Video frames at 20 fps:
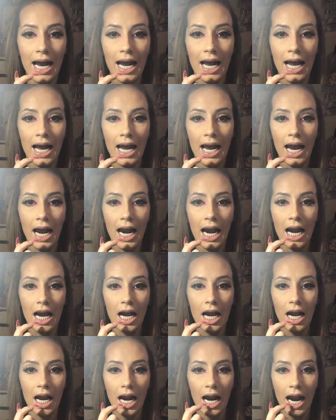
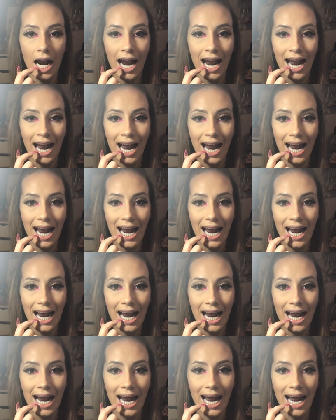(silence)